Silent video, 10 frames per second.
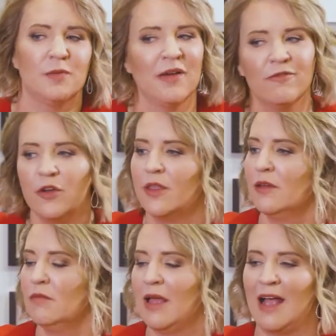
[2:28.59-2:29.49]
But for
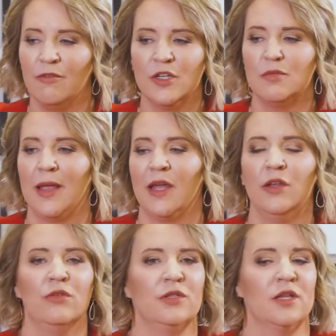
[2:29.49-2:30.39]
the average man
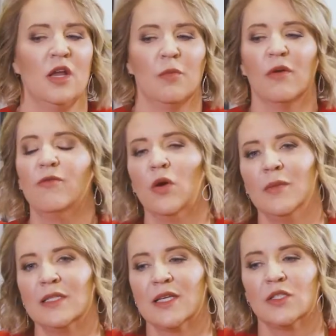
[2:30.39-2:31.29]
whose
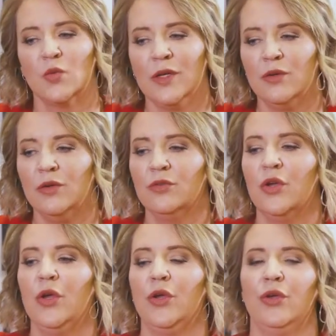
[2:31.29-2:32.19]
performance has dwindled,
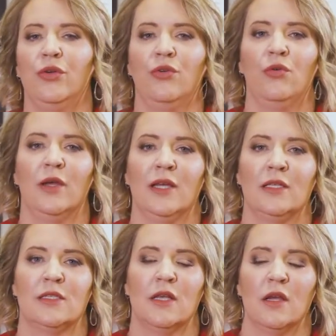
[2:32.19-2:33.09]
who
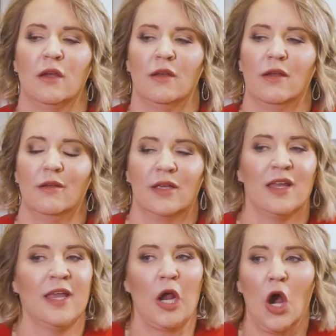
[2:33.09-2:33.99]

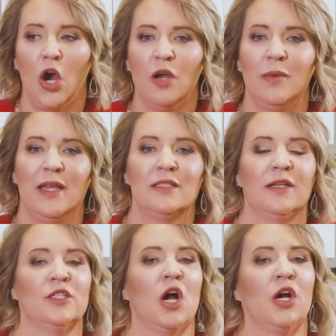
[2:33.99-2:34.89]
can get hard but isn't
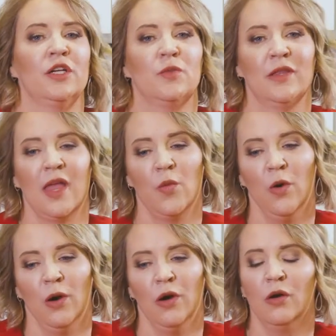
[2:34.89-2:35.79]
as hard as what they
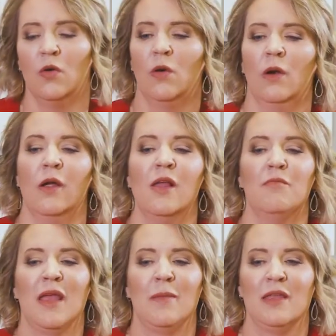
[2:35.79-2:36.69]
were, or
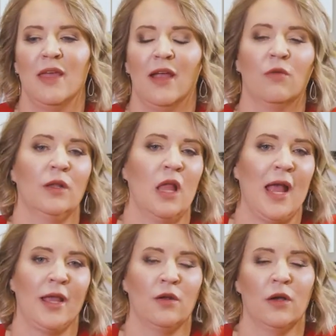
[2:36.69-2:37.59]
maybe they are
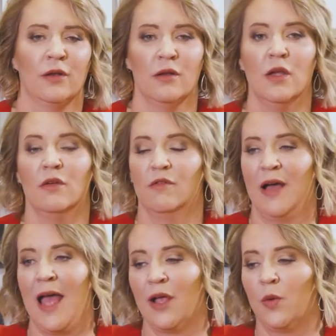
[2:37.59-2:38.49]
relying on
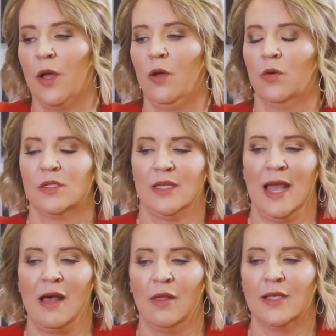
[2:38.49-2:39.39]
Viagra or
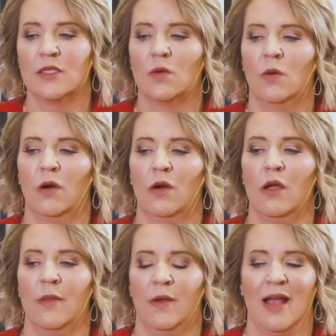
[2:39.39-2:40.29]
Cialis, or
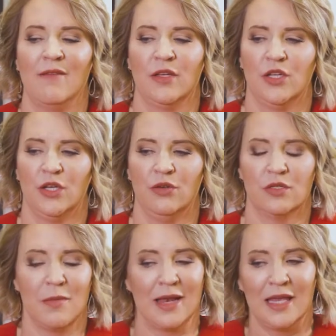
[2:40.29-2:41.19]
they're having to
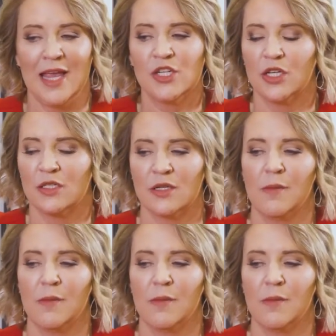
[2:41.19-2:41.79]
use medications,